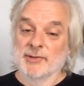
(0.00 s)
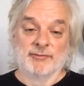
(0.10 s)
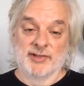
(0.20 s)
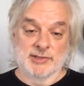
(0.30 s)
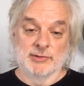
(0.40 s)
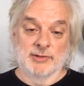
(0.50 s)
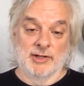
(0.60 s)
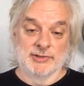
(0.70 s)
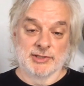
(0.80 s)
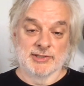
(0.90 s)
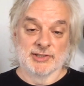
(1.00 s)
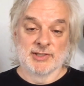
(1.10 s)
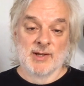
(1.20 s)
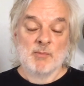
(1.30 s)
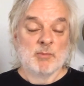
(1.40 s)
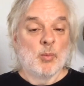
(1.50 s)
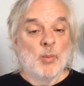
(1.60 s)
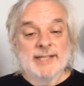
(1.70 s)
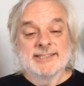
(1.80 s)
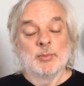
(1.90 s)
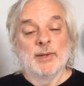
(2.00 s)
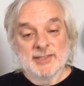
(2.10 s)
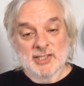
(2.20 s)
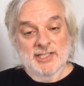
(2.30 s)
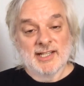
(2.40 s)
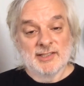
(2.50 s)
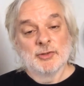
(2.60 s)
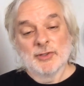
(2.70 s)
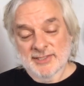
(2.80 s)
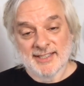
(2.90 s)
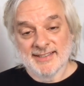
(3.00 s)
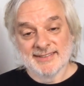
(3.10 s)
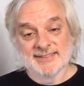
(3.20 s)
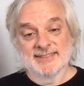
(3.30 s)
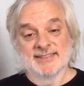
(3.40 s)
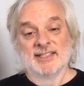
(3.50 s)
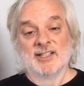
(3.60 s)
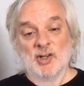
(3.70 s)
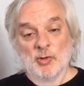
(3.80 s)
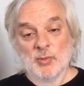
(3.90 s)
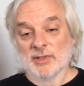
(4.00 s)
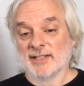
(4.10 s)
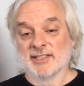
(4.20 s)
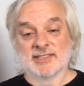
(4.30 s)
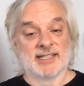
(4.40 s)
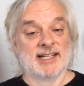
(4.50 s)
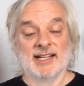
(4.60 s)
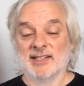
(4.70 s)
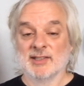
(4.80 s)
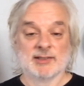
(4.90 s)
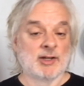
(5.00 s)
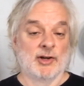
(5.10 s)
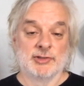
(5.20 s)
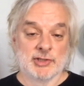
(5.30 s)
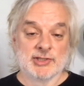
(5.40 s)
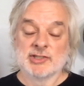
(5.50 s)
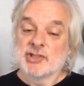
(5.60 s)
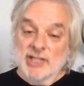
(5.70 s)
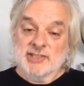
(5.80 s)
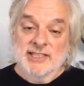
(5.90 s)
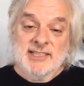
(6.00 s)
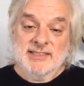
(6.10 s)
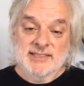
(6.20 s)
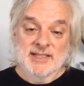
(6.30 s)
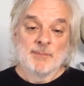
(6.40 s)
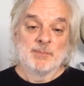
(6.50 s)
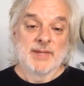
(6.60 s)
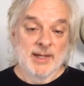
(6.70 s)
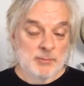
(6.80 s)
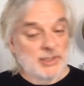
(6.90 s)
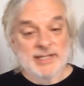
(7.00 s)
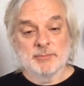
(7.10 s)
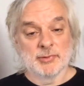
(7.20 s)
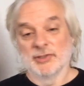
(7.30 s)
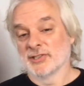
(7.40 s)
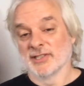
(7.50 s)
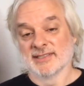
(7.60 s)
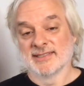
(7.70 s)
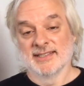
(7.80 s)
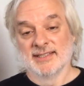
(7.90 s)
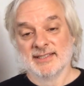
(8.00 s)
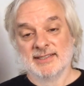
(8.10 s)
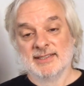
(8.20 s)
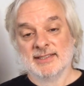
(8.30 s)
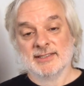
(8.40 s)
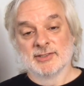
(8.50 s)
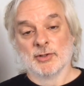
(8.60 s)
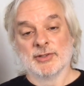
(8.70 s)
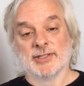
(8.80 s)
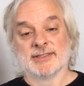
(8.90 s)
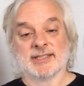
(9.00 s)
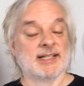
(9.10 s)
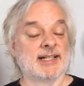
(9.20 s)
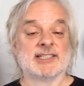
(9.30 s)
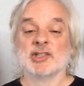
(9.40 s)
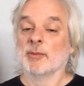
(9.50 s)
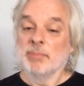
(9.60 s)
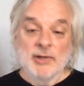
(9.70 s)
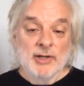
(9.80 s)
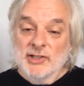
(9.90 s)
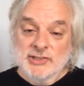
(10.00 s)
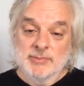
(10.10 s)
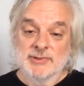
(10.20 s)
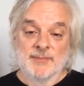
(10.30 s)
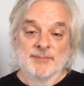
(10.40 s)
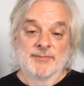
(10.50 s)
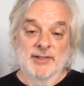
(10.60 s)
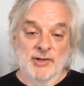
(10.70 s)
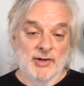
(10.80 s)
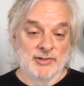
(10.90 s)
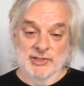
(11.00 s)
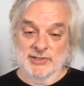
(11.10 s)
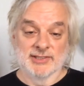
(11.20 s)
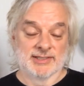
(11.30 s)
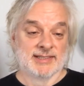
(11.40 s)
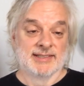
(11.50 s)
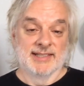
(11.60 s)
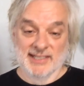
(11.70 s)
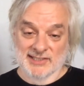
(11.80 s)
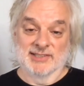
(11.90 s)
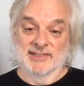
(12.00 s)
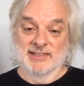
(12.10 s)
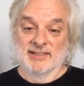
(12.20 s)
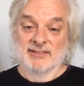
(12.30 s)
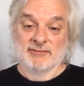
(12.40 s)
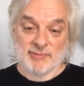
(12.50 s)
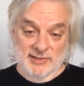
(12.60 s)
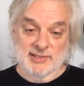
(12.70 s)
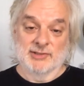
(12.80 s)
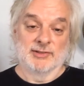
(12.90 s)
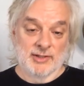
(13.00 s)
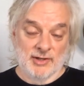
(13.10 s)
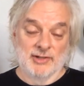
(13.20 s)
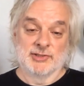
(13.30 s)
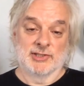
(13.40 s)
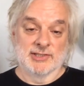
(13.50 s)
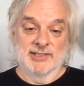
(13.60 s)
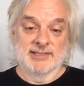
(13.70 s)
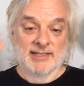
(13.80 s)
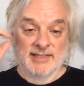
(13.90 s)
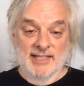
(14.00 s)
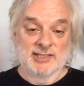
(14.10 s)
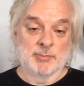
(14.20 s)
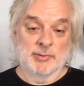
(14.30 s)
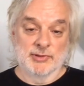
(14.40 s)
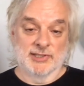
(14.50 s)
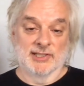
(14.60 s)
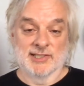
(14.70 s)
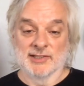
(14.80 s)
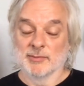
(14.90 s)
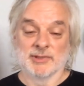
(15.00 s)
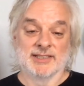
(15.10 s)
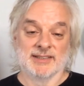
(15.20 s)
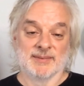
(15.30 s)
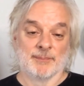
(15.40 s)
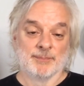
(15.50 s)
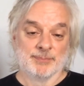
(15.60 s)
non-physical consciousness, but once we understand neuroscience, we'll understand that consciousness just is a brain process, so that it's not possible that consciousness isn't physical. Consciousness is a process in the brain.